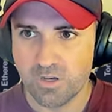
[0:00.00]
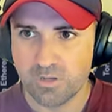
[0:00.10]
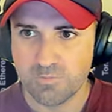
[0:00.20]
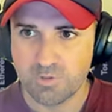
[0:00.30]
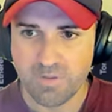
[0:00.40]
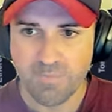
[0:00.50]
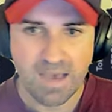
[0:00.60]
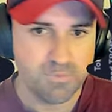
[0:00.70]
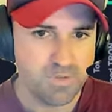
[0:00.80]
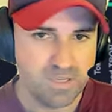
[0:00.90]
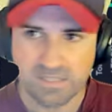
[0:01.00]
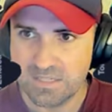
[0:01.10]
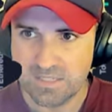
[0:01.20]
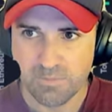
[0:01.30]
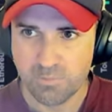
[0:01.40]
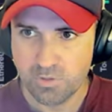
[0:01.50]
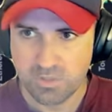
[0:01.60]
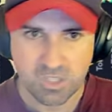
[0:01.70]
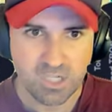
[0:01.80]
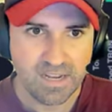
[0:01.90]
volume tree map. It's as simple
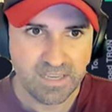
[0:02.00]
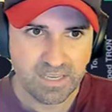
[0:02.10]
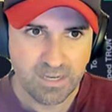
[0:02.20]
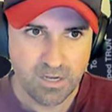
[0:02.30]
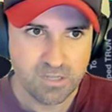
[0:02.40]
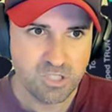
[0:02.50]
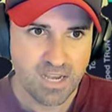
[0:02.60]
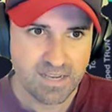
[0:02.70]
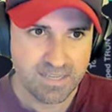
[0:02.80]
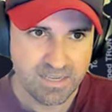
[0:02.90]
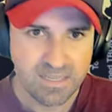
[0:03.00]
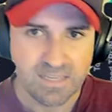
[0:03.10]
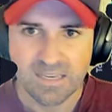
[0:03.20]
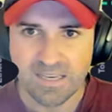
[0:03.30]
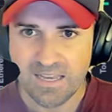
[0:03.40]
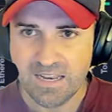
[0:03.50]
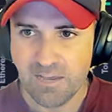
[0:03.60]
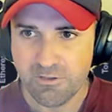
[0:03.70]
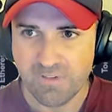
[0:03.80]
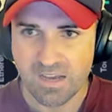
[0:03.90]
as checking and unchecking. And now
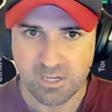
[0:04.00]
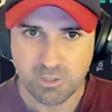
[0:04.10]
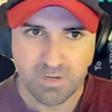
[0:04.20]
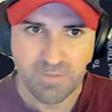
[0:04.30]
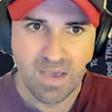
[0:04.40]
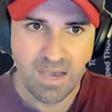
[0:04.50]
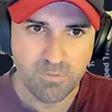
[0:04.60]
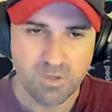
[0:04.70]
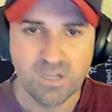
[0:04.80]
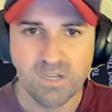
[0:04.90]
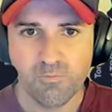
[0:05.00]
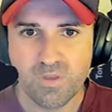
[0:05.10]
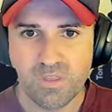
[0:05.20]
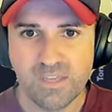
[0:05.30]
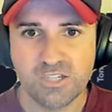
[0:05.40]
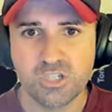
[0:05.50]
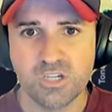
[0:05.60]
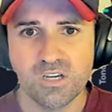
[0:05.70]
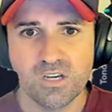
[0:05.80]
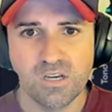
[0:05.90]
you've got a tree map with each